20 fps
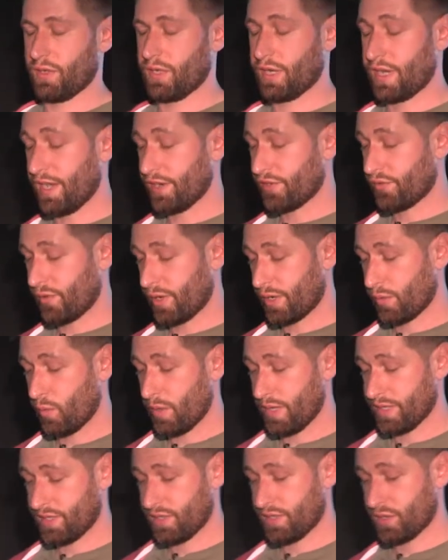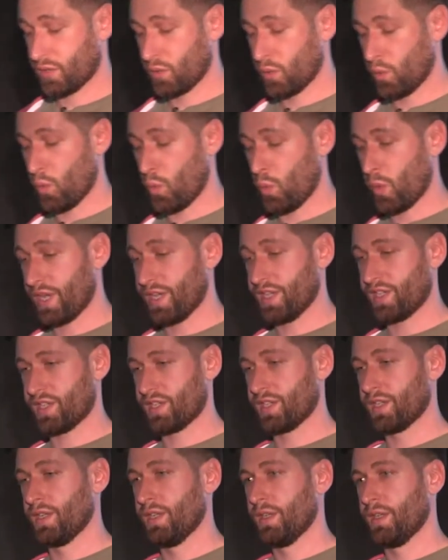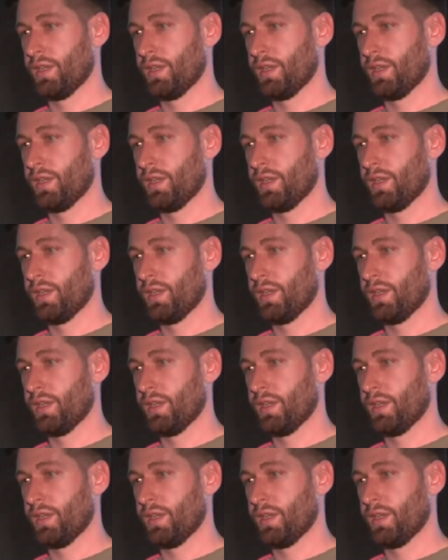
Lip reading: GET requests with